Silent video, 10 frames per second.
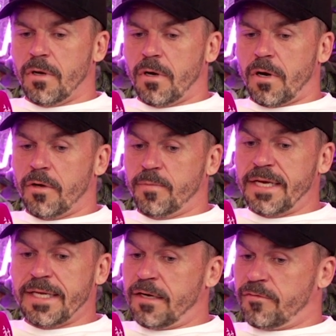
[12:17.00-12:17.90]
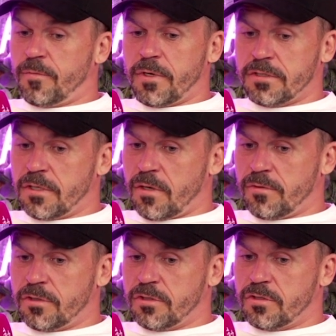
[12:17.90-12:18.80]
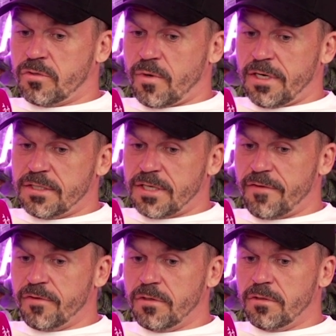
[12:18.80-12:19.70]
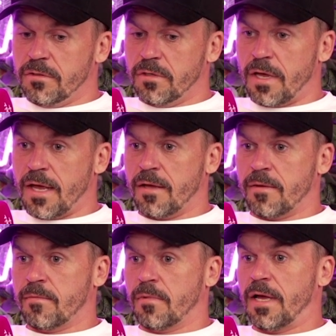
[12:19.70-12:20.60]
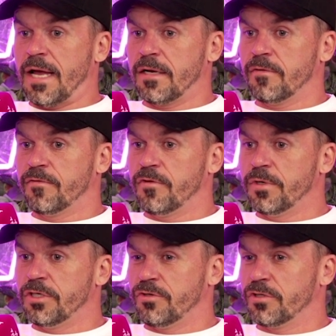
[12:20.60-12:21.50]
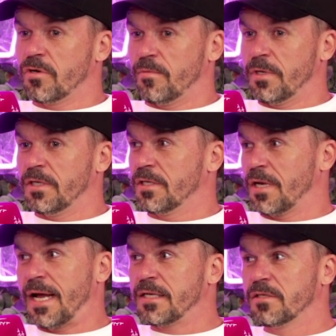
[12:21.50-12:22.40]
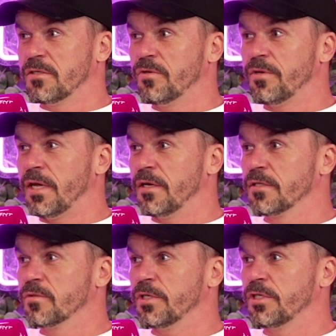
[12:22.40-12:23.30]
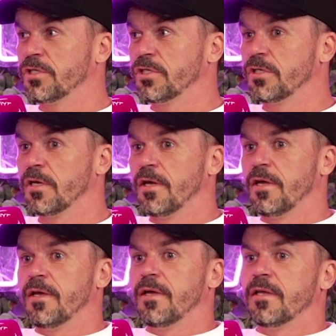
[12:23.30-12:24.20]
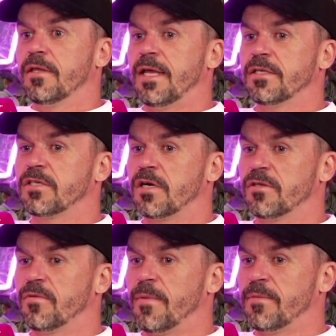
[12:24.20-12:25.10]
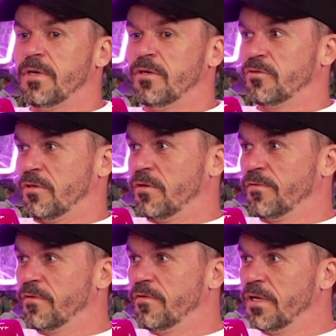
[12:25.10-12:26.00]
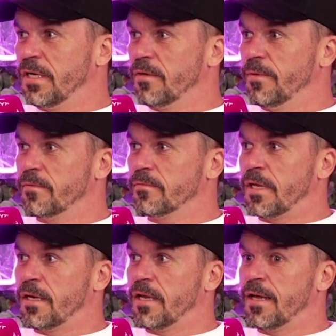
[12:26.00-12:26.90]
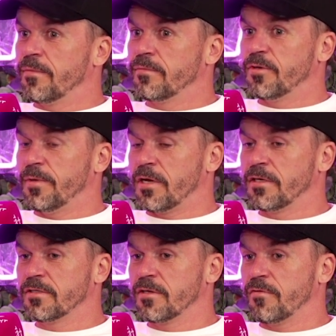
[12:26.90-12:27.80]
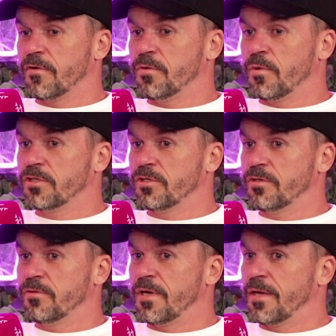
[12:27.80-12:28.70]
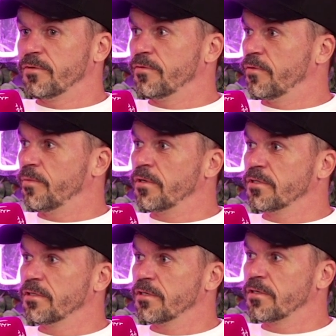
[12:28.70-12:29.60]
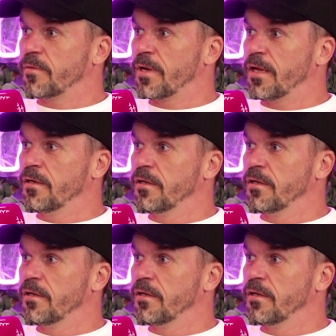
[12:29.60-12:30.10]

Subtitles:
I played Gaelic football till I was 27. I had a few injuries coming into the last 2 years, which then started to make me lose the love of it a little bit. And to be honest, I've only watched 2 games of football since I stopped playing.